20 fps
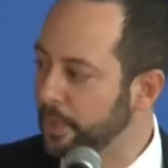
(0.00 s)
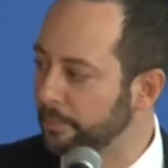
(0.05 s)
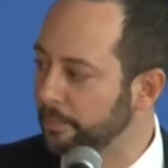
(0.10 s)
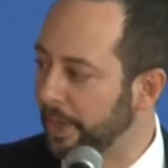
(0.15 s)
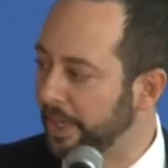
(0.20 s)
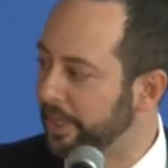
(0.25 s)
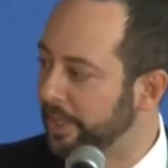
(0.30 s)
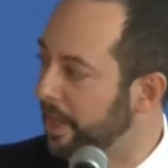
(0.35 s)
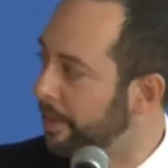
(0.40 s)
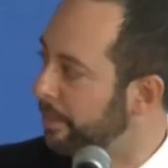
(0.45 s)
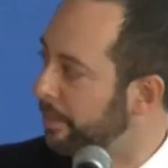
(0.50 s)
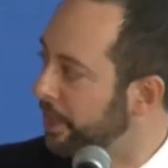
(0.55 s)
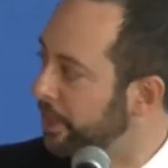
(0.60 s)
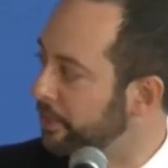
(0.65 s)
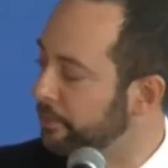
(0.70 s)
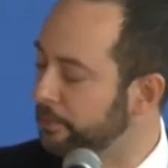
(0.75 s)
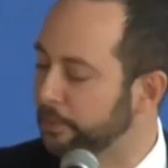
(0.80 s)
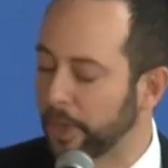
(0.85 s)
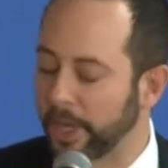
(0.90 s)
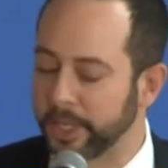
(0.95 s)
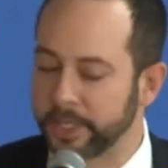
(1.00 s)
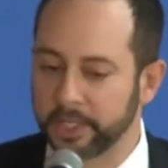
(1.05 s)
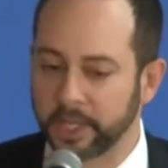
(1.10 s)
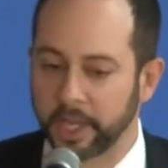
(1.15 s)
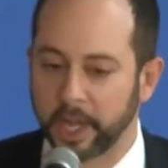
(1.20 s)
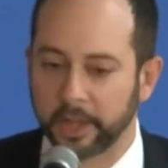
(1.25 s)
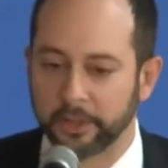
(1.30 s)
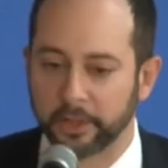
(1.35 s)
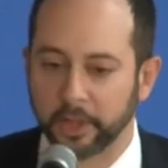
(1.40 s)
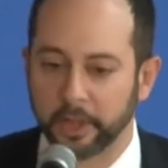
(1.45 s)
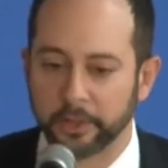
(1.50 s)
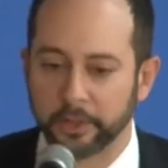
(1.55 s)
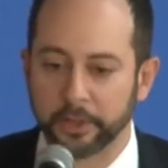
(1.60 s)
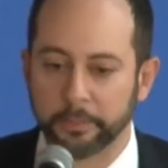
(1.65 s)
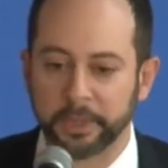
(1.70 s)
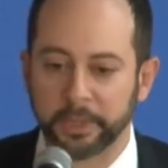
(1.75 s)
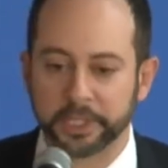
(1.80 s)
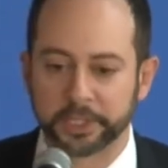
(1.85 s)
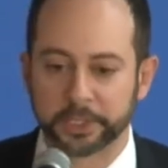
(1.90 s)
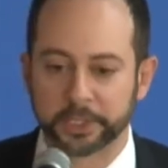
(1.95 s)
My good friend, the
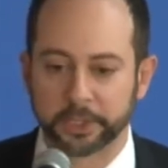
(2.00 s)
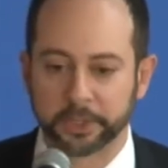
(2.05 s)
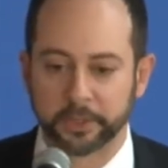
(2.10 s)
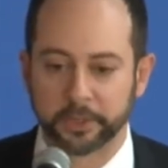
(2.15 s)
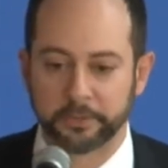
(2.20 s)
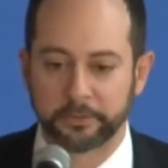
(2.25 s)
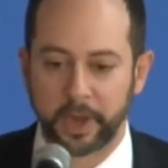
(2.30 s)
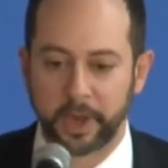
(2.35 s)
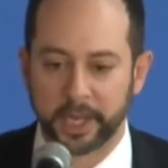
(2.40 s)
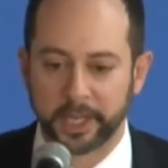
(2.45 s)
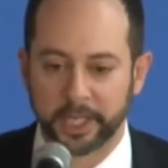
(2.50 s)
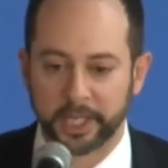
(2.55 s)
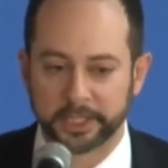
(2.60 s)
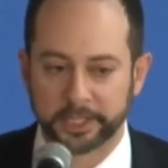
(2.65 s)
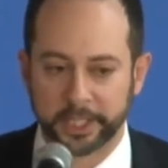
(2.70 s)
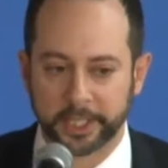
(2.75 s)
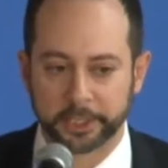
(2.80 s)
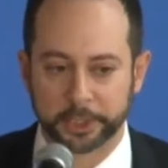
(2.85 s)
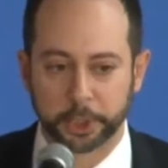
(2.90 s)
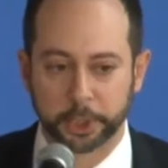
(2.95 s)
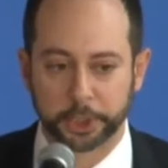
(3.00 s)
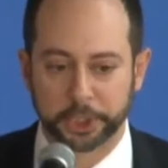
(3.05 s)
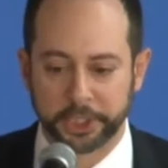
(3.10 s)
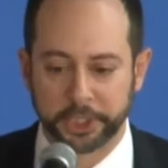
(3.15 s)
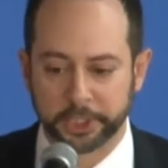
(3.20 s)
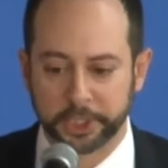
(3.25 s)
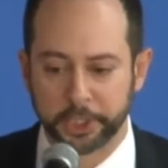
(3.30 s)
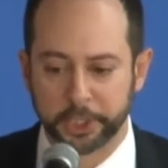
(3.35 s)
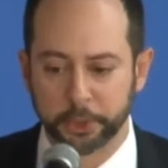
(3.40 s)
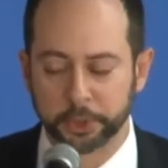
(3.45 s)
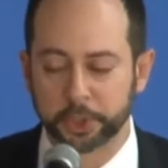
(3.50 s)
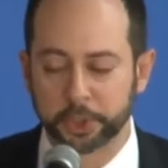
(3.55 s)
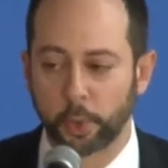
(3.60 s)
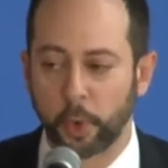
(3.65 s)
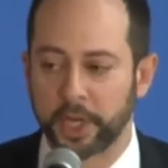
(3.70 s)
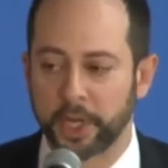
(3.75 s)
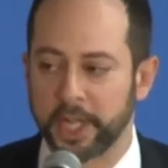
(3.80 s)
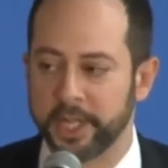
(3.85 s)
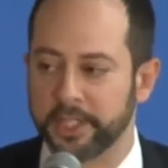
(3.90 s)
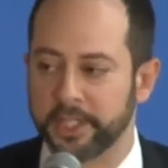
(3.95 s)
Minister of Finance, Tadeusz Kosiński, used
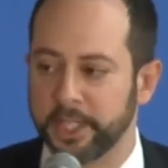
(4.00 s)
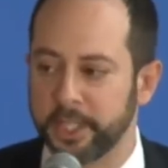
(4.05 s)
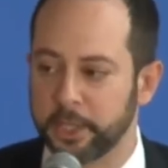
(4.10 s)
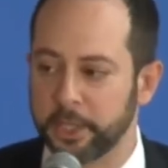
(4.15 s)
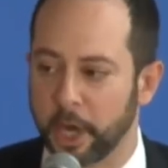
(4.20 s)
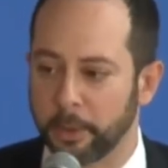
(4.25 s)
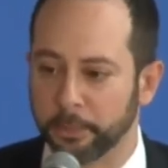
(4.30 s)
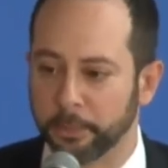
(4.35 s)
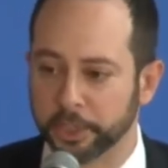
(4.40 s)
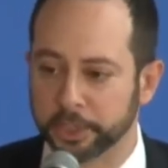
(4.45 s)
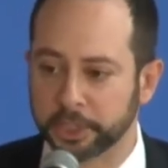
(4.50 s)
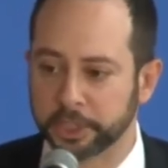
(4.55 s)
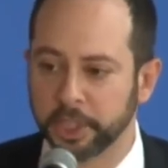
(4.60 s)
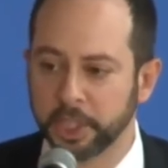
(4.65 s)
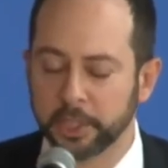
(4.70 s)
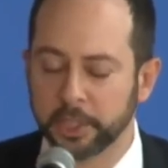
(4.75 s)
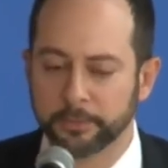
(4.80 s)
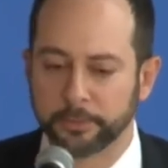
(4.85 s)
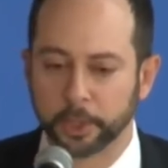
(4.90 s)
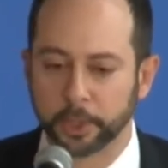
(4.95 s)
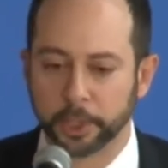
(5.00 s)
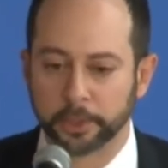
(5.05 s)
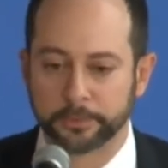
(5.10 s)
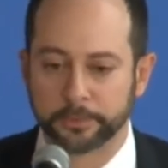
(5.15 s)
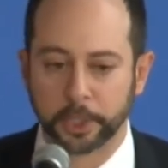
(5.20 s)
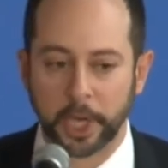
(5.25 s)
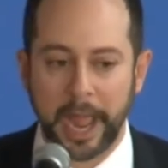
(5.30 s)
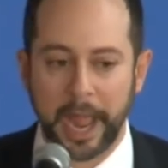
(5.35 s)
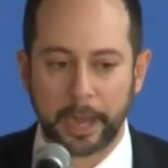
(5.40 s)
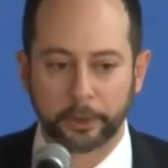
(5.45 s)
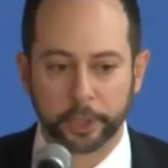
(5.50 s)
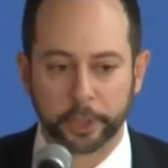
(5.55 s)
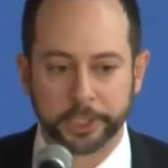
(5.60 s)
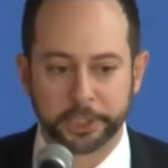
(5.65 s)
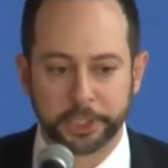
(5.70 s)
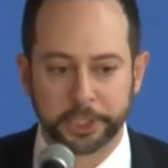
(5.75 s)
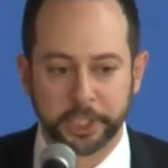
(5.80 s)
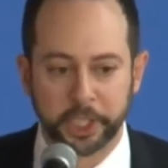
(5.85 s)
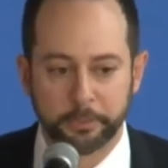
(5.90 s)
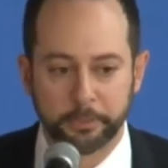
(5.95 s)
2018 numbers for
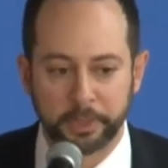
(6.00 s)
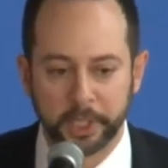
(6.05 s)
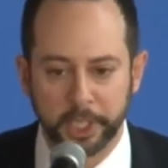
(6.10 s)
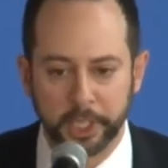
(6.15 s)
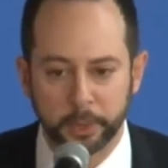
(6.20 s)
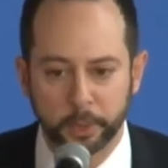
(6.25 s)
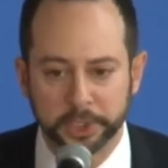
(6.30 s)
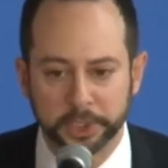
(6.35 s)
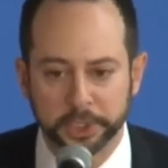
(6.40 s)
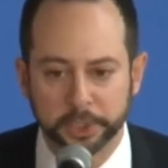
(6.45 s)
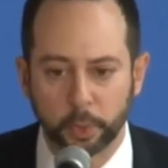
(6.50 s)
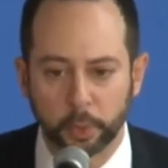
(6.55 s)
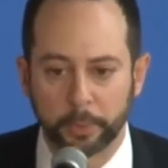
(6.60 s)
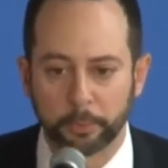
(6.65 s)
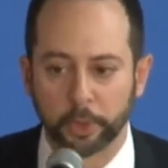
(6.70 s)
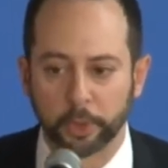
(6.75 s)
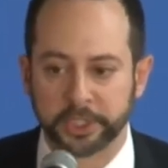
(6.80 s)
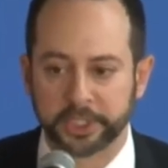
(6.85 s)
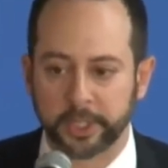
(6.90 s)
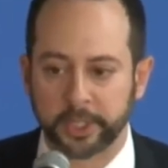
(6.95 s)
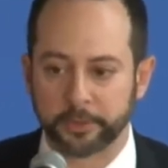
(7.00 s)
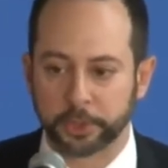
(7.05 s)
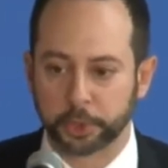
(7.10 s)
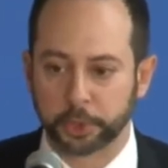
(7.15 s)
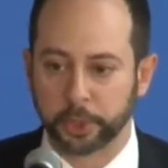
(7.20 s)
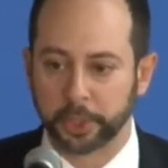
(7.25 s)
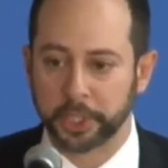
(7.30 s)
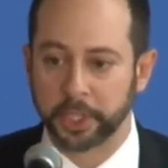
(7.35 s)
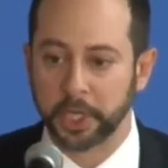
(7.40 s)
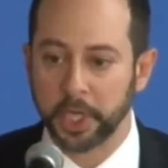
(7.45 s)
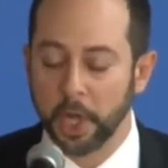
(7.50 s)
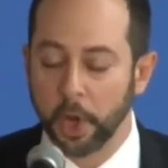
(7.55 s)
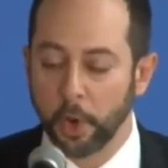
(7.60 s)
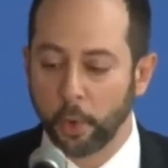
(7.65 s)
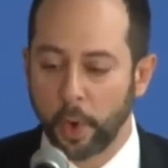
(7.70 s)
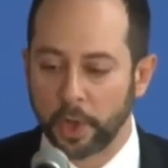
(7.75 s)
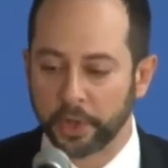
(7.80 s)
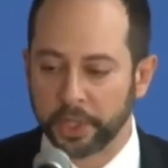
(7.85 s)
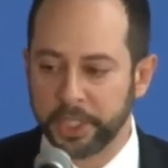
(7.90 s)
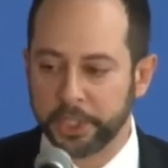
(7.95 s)
aggregate GDP, which is 1.7 trillion.
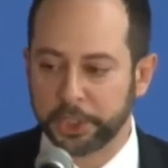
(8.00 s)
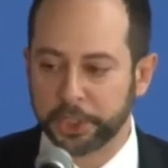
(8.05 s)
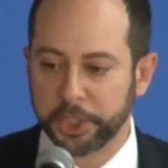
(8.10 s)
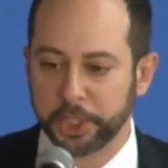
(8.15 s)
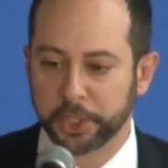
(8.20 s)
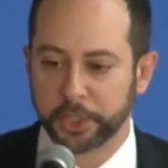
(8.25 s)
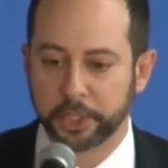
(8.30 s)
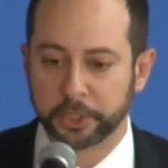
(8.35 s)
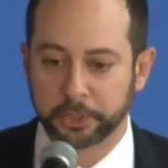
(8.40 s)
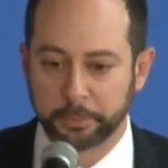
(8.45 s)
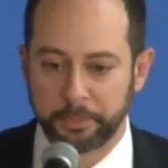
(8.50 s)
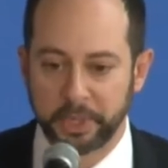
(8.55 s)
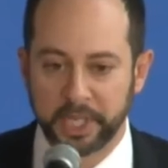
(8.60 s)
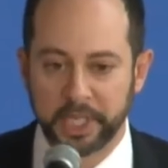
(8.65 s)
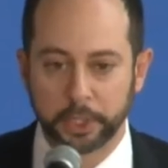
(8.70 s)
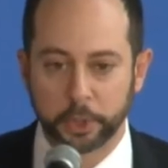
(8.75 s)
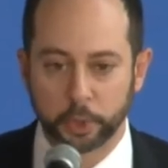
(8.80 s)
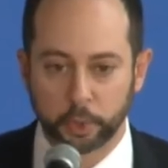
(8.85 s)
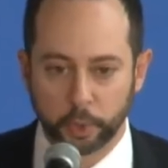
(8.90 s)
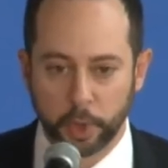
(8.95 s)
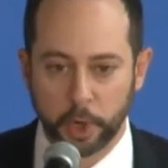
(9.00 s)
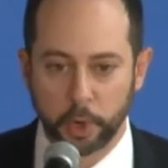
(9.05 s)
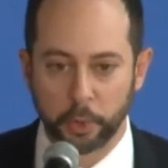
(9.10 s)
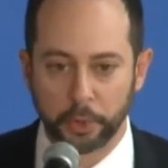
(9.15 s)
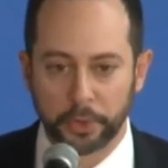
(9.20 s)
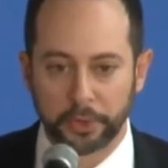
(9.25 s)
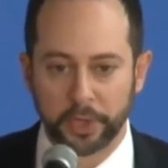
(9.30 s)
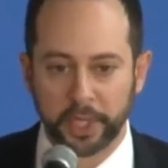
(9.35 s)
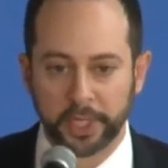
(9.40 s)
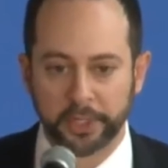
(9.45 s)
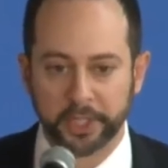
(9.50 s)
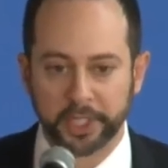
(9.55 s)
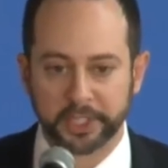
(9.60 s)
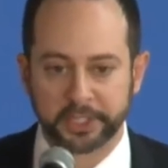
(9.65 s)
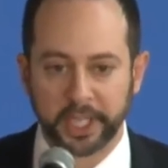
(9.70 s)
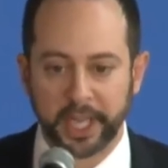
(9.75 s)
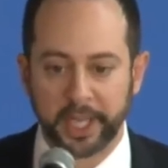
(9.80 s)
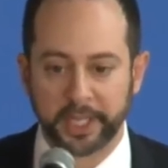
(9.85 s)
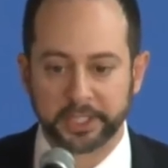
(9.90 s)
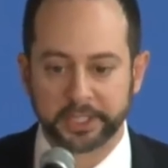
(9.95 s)
Well, each year there's been growth in
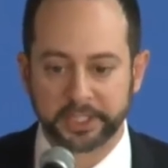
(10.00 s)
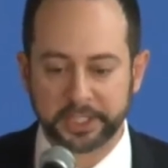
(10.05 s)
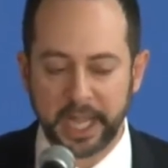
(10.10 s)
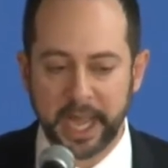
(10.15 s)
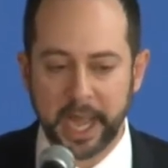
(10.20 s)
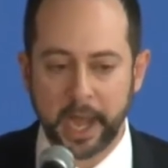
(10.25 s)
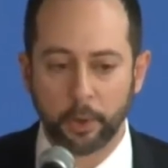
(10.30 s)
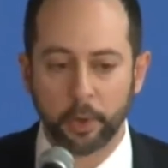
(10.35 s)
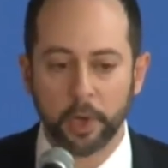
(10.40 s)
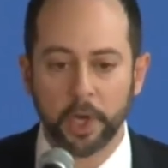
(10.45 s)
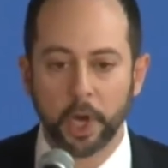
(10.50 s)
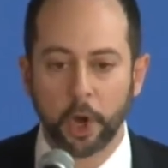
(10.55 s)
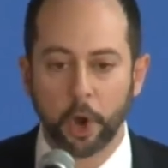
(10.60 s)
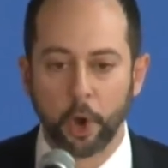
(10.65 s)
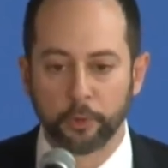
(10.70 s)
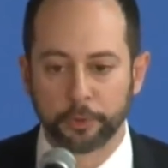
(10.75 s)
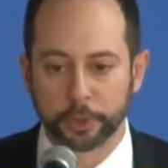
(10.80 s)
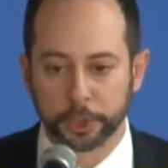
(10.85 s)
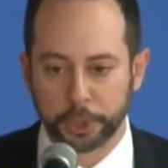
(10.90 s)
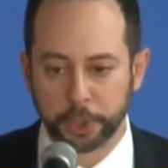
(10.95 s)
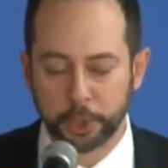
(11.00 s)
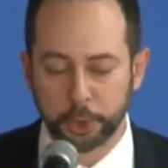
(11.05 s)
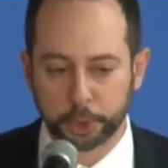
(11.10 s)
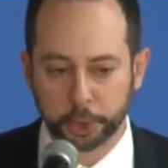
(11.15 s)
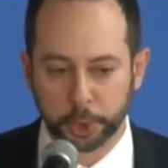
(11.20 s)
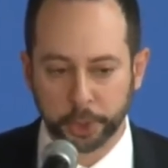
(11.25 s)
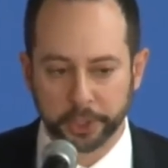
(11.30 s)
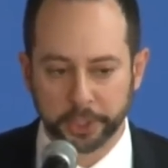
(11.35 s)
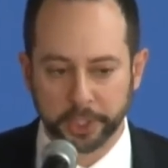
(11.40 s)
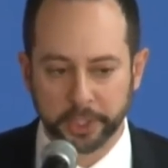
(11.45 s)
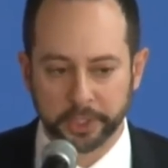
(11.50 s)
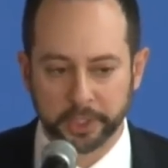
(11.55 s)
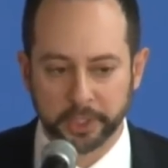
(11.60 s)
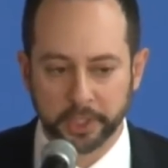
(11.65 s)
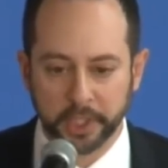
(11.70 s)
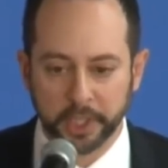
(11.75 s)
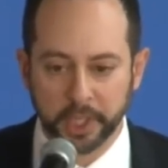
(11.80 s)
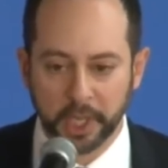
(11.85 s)
this, and it's now over 2 trillion.